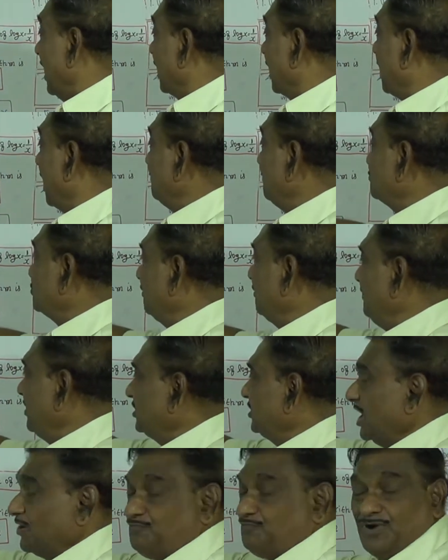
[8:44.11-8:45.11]
comes with
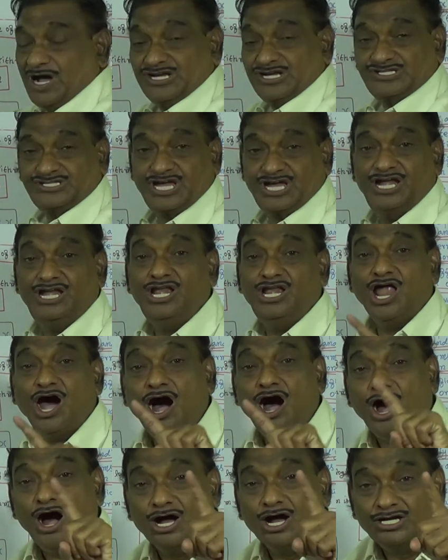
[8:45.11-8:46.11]
the function
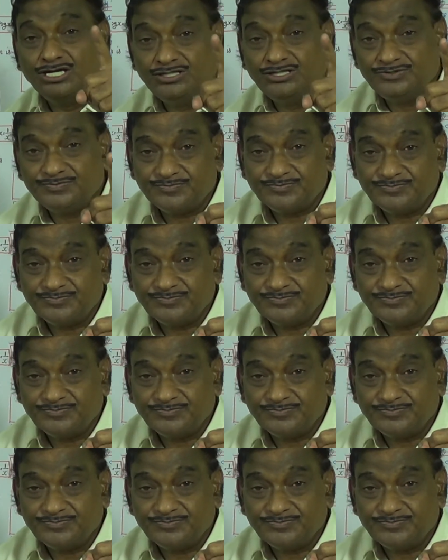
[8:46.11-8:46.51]
log.